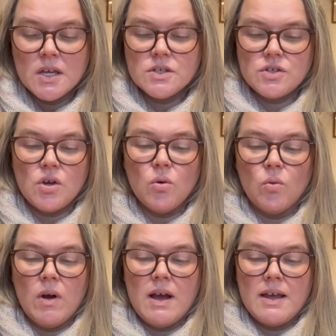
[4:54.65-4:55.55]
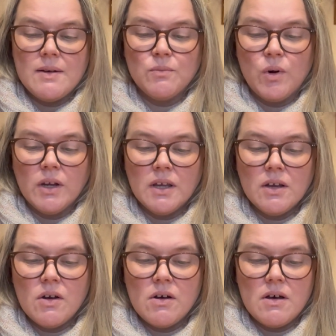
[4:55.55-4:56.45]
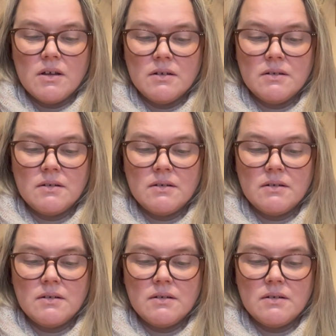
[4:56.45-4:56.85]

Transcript: So I am working on